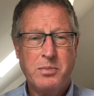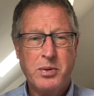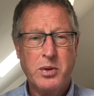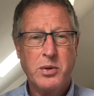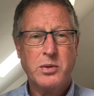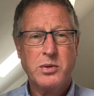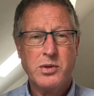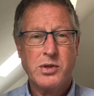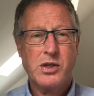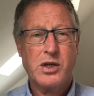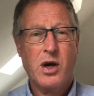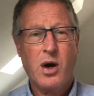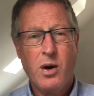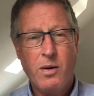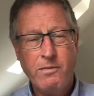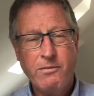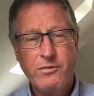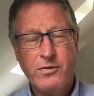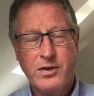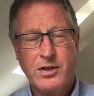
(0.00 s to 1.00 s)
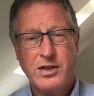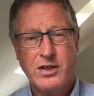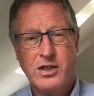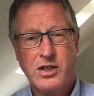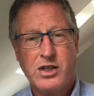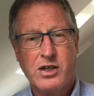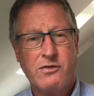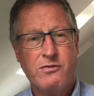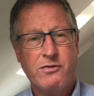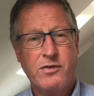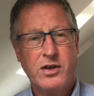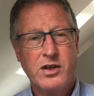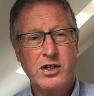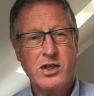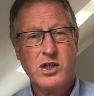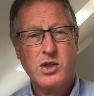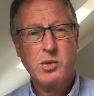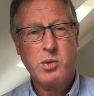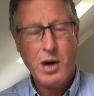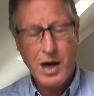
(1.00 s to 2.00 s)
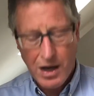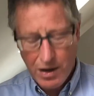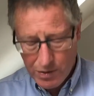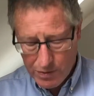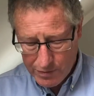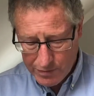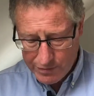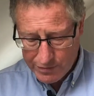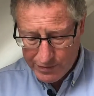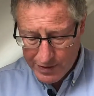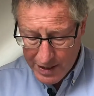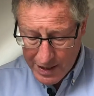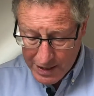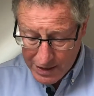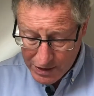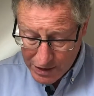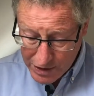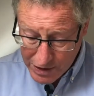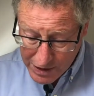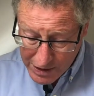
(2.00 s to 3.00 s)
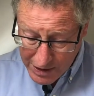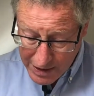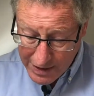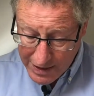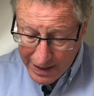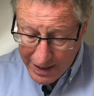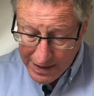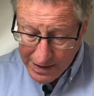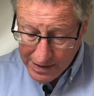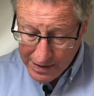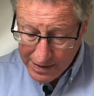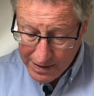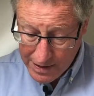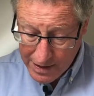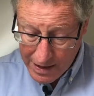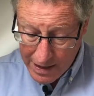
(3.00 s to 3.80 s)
Paul's confidence of verse 12. Do you see that?